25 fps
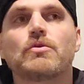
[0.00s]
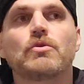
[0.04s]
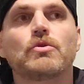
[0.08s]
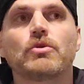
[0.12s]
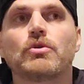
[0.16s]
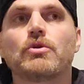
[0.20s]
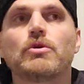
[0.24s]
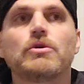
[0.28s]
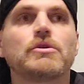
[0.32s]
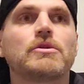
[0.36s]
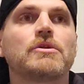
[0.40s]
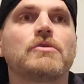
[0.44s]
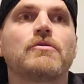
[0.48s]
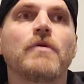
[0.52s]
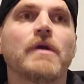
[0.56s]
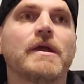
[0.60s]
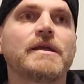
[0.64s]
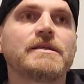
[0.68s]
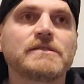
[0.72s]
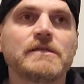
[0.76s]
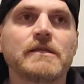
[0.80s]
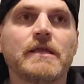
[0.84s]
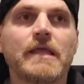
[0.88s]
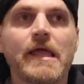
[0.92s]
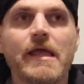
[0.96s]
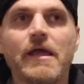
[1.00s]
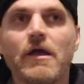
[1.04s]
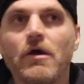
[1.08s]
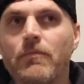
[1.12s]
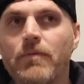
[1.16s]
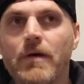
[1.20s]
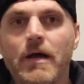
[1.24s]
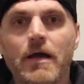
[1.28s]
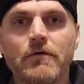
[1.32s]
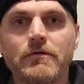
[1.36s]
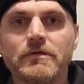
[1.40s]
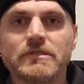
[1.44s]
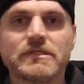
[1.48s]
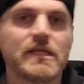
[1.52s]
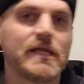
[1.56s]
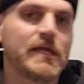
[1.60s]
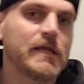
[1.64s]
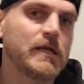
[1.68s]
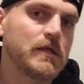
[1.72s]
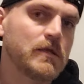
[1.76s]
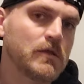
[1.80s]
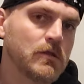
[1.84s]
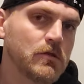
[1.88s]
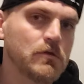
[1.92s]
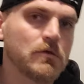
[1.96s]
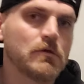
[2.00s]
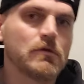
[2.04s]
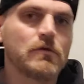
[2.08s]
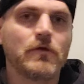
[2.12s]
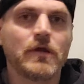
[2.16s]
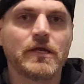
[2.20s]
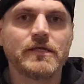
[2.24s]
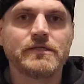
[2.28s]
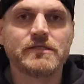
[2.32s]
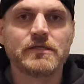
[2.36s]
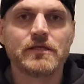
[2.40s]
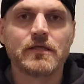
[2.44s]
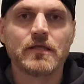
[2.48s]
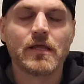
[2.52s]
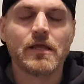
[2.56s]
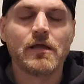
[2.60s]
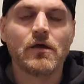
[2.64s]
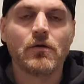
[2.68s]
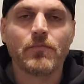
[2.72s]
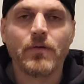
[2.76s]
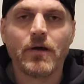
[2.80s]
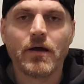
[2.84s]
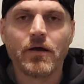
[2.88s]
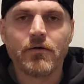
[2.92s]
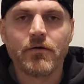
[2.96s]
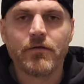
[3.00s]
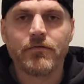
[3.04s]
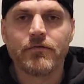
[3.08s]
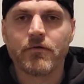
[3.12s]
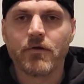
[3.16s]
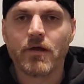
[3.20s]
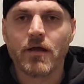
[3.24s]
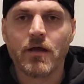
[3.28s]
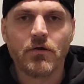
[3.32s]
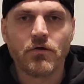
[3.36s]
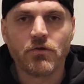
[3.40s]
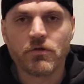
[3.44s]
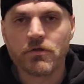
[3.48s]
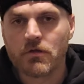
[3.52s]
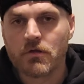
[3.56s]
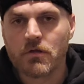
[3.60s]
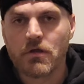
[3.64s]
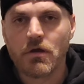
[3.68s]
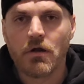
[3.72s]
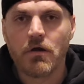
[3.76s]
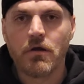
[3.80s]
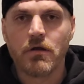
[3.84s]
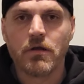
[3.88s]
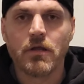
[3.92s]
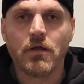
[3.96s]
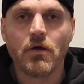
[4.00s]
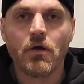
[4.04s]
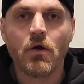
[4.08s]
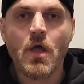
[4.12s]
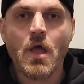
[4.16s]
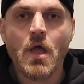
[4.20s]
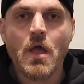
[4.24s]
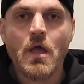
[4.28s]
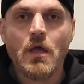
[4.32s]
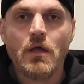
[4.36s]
good crazy KO power standing, good crazy KO power on the ground, good cardio.